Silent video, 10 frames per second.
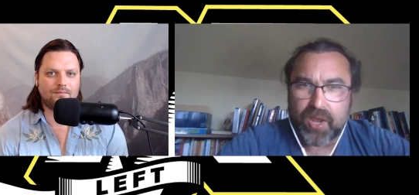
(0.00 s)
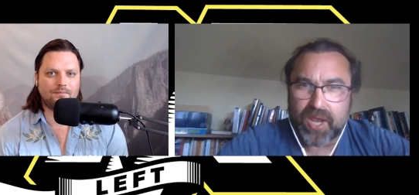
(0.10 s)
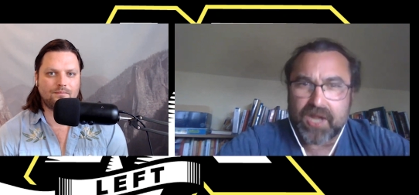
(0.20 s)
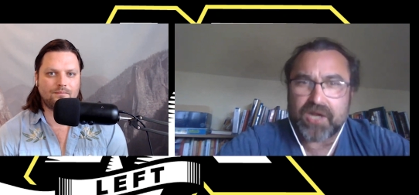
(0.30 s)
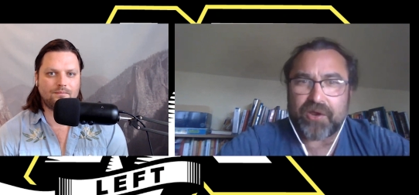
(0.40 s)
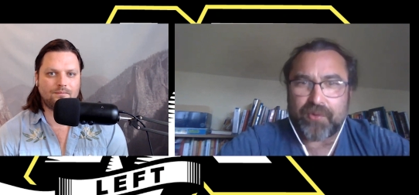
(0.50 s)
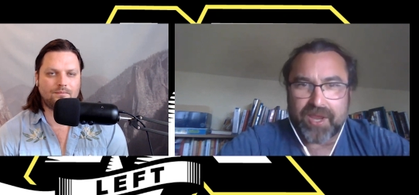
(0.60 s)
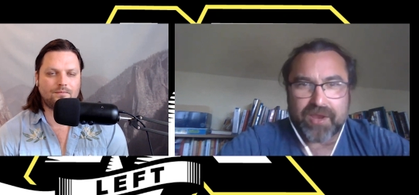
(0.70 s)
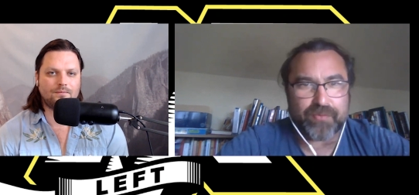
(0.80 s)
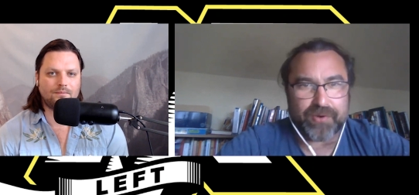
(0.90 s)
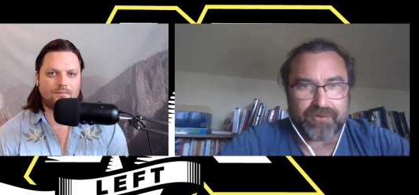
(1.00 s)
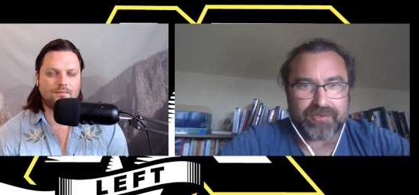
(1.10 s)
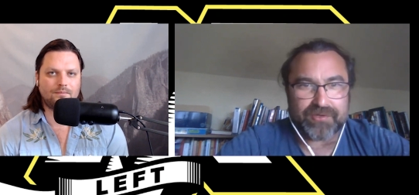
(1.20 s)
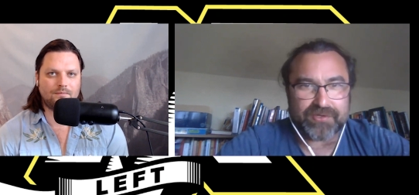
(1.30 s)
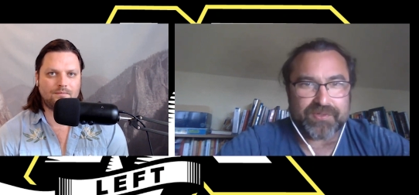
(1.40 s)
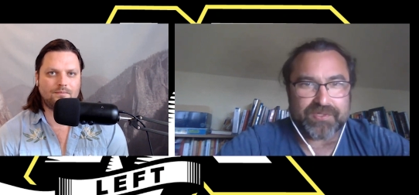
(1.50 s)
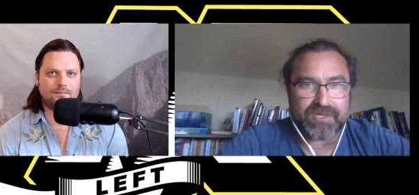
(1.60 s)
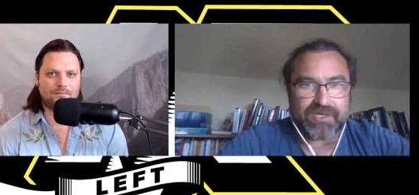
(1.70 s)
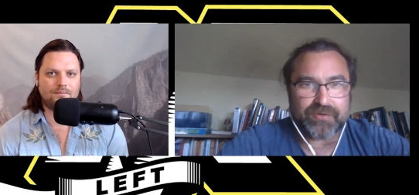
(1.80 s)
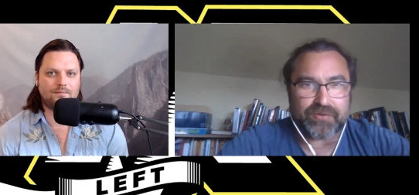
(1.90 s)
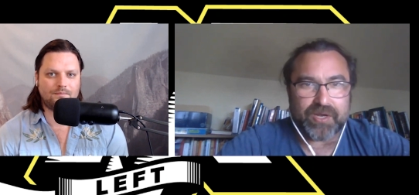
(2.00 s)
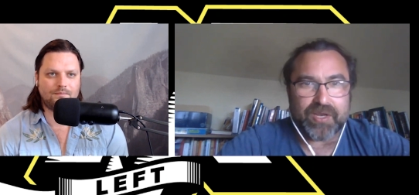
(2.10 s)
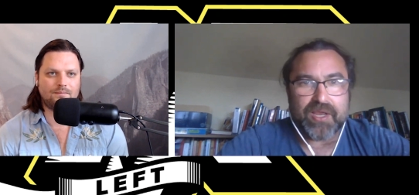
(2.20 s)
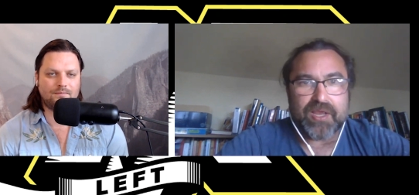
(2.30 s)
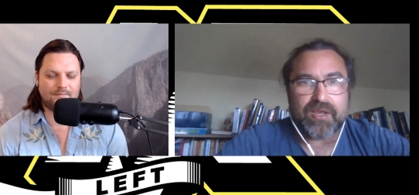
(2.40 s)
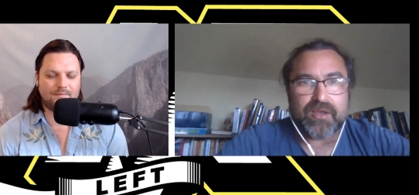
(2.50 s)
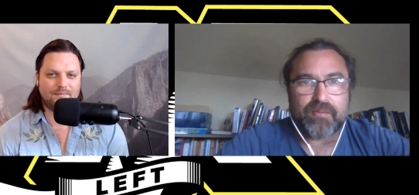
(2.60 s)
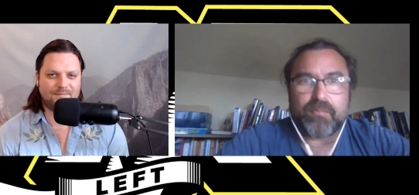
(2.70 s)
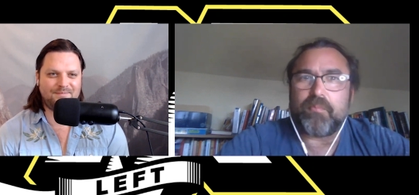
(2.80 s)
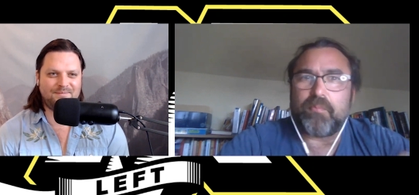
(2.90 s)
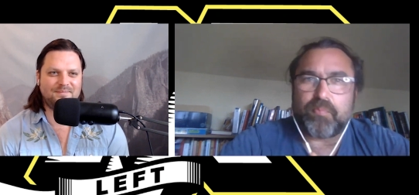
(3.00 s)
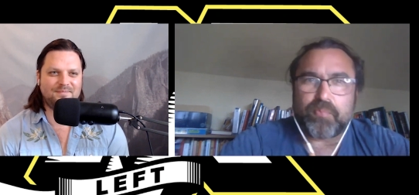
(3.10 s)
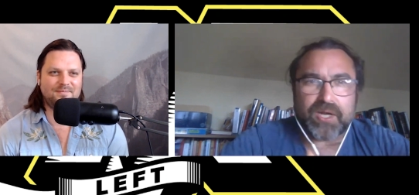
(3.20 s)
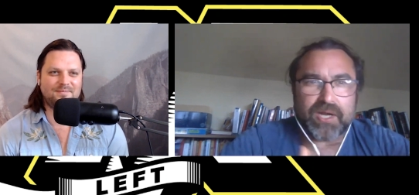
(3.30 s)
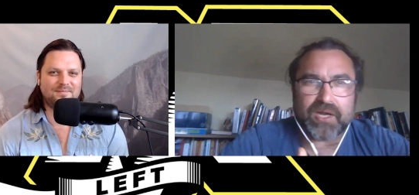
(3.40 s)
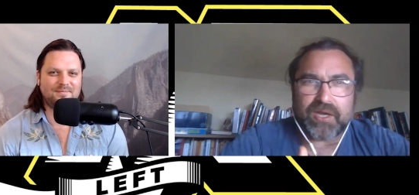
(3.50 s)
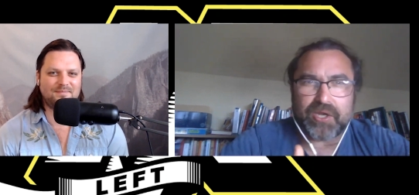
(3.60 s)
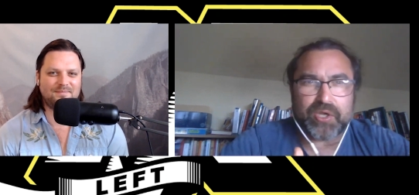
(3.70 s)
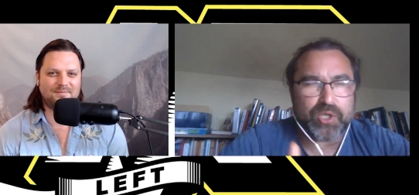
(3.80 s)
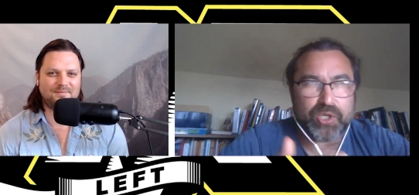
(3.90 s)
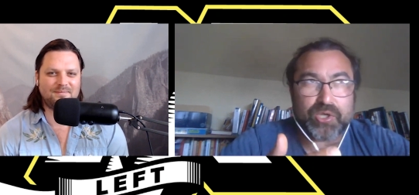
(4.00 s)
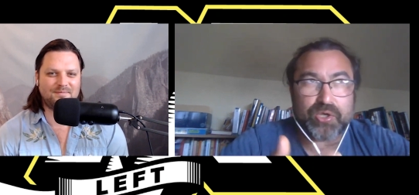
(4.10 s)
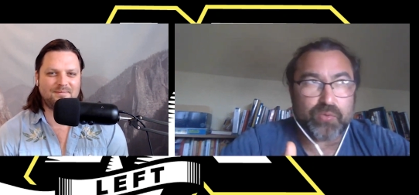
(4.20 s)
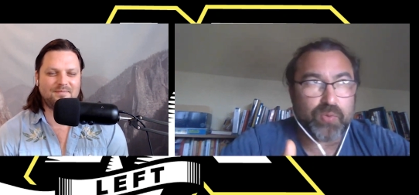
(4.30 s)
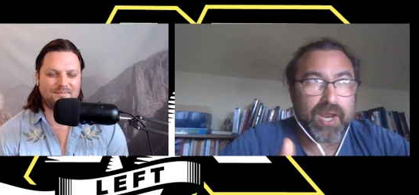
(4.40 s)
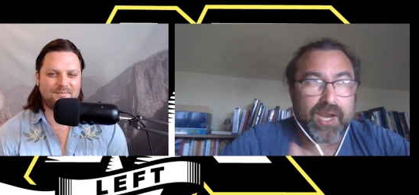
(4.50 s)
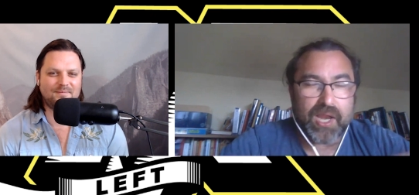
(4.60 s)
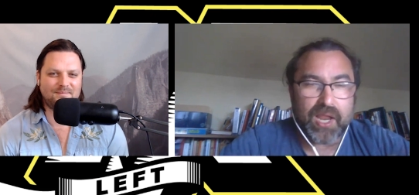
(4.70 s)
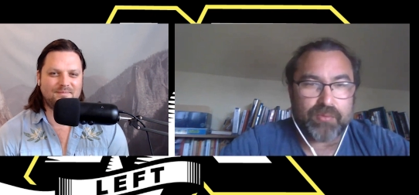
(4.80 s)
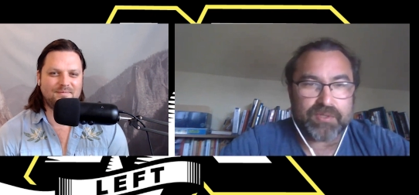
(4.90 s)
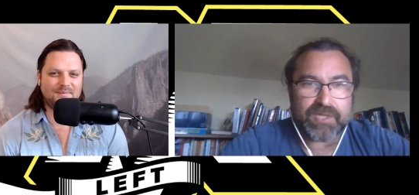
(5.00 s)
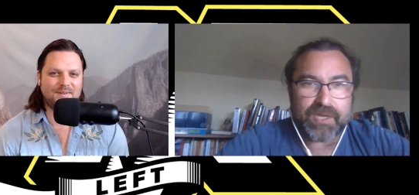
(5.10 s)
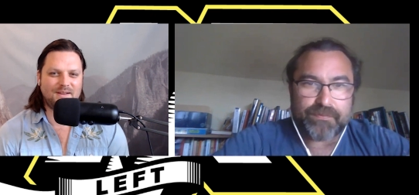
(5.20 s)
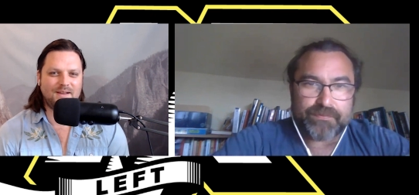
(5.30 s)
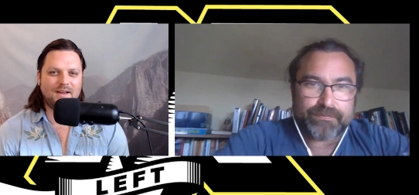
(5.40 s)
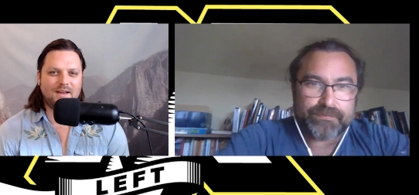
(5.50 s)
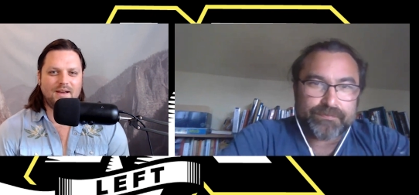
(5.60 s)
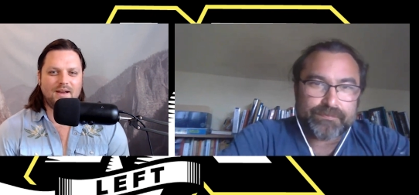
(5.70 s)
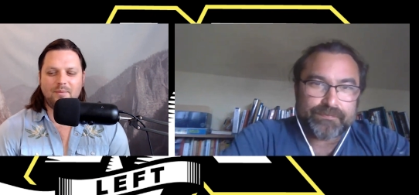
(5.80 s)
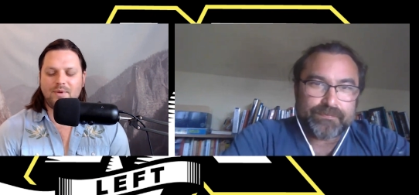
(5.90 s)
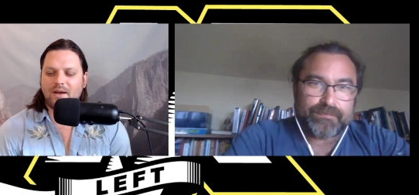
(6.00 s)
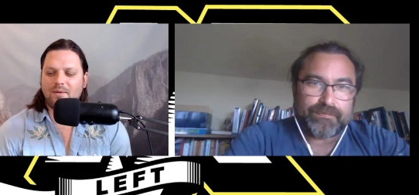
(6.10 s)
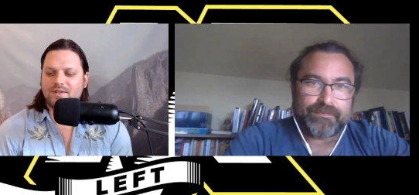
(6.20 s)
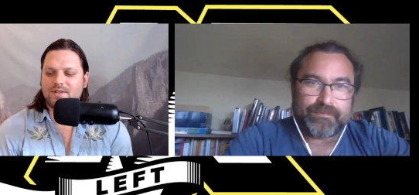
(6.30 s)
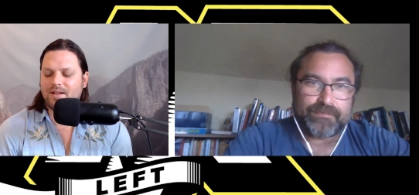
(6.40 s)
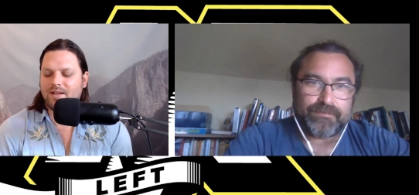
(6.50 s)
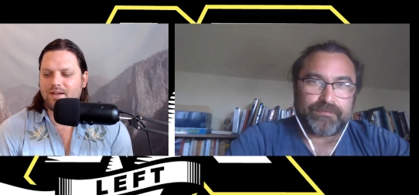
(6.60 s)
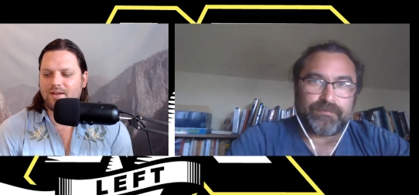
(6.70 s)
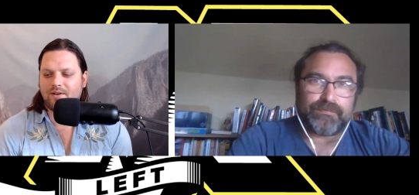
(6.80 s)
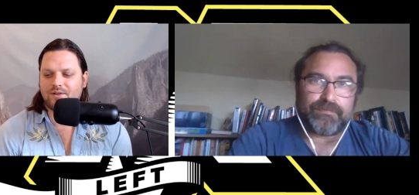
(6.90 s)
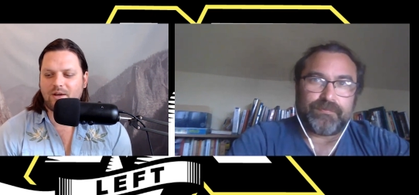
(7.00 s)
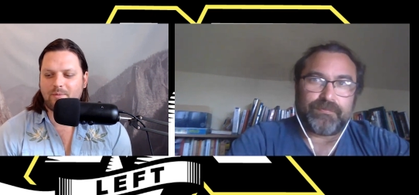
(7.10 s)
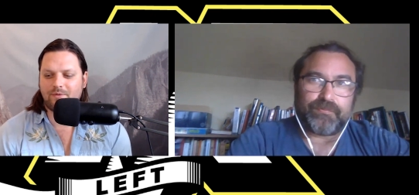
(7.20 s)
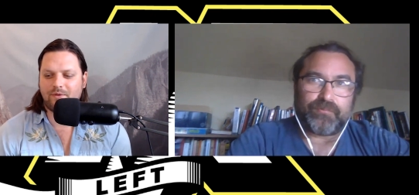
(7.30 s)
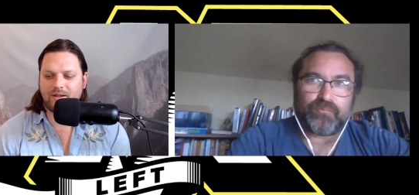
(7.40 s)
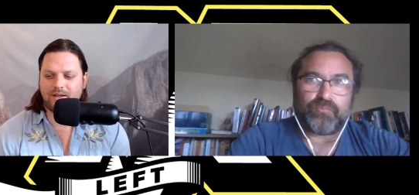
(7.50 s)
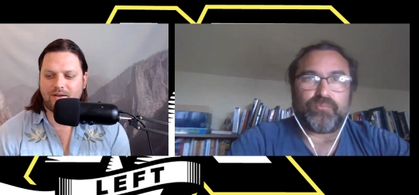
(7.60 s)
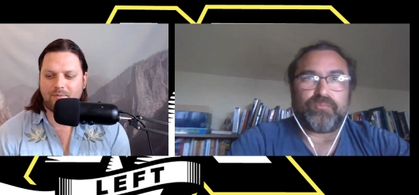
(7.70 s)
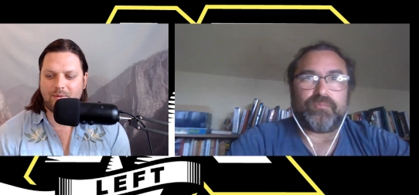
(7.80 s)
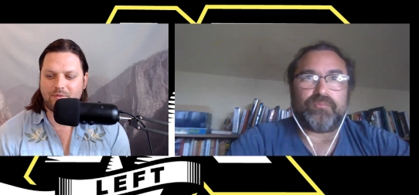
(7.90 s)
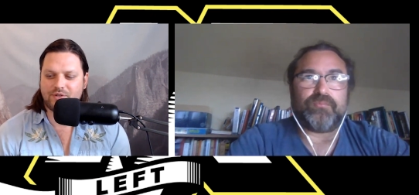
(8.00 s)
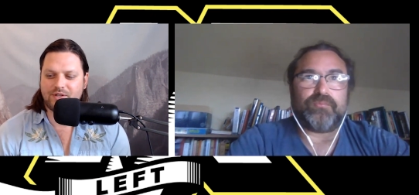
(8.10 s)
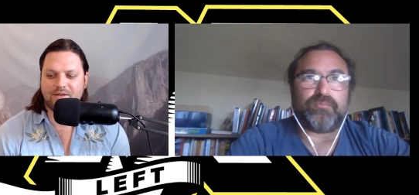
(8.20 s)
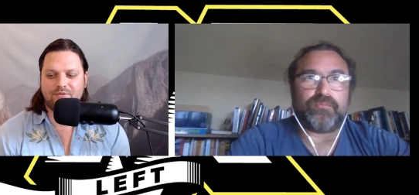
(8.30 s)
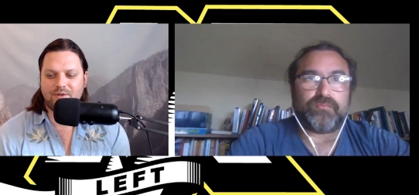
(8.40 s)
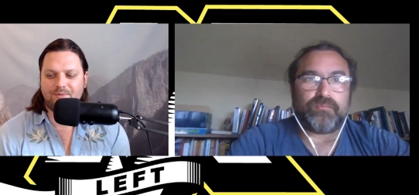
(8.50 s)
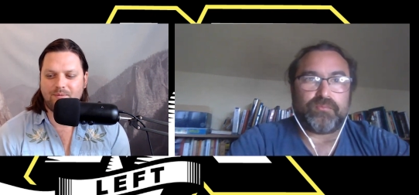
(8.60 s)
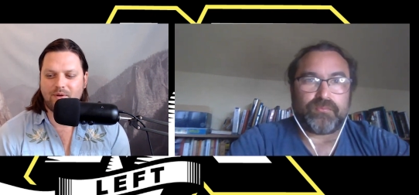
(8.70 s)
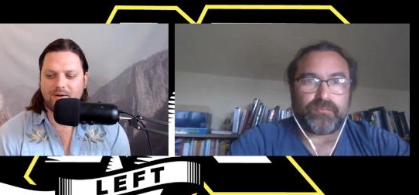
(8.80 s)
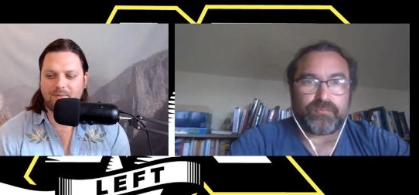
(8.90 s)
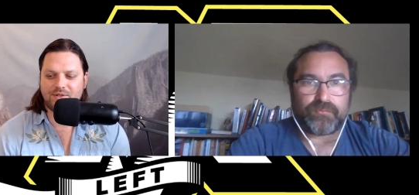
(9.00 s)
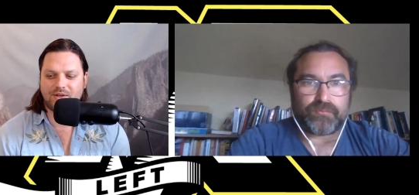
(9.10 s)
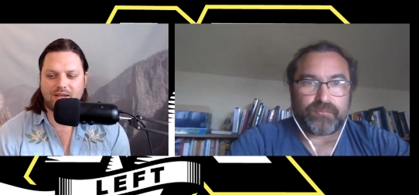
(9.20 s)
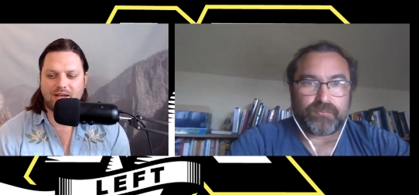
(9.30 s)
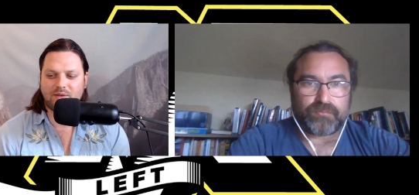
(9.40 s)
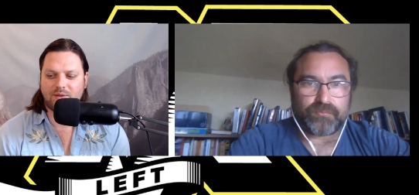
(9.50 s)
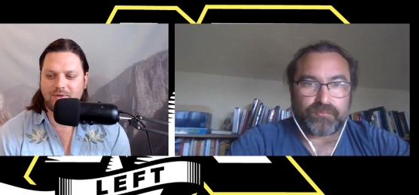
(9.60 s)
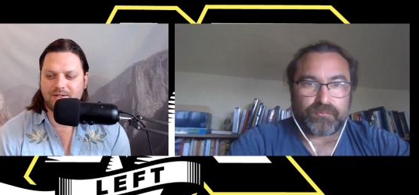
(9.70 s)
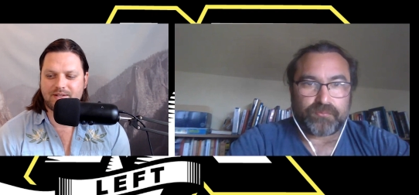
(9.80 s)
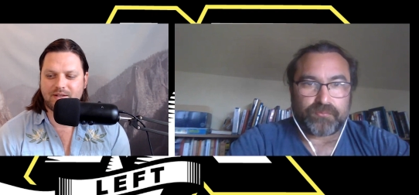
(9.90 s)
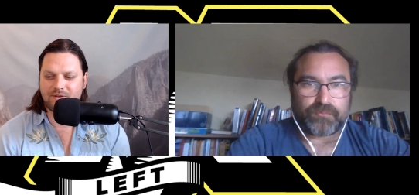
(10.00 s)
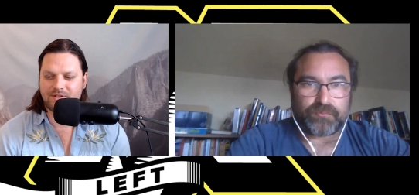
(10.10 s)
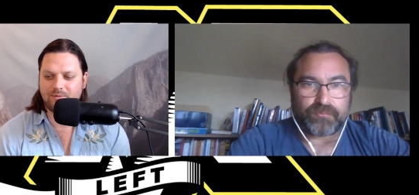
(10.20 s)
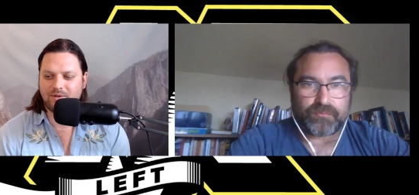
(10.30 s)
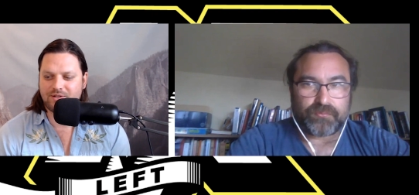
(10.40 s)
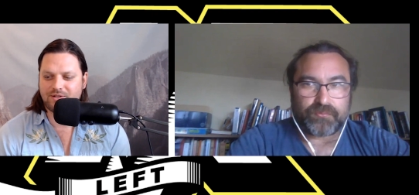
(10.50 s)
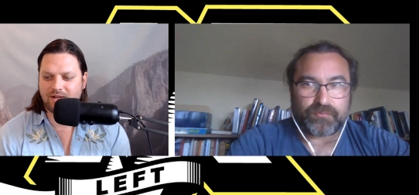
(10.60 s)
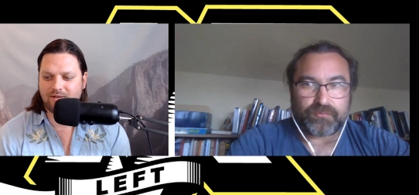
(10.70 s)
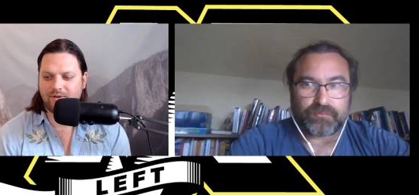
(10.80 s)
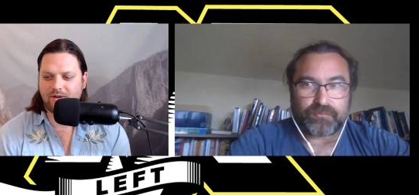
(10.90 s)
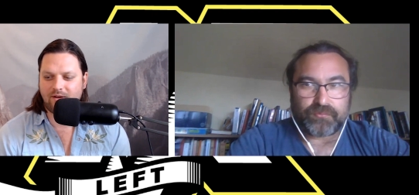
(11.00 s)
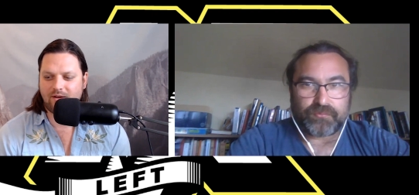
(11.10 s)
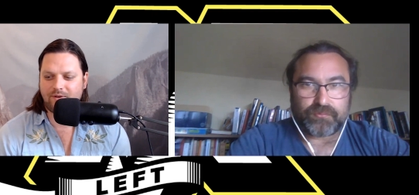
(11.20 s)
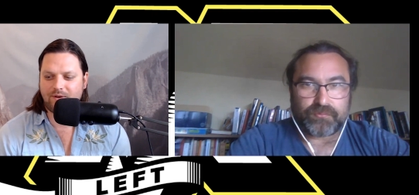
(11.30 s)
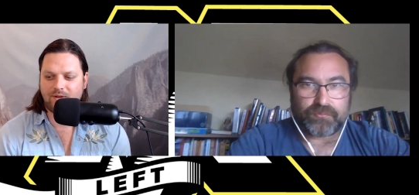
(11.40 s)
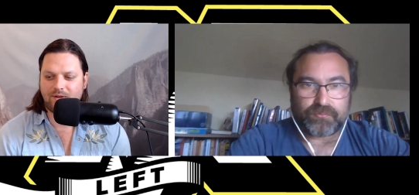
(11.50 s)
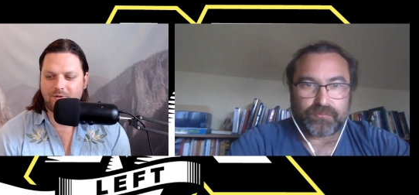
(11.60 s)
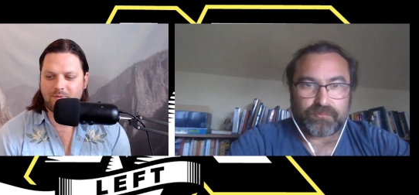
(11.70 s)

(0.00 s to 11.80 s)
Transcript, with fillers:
Speaker 1: co- incoherent to a certain degree, but in a good way, I would say.
Speaker 2: I mean, I would say like on top of like people should definitely uh, be checking out the pieces that are in Sublation. I've I, I, found a lot of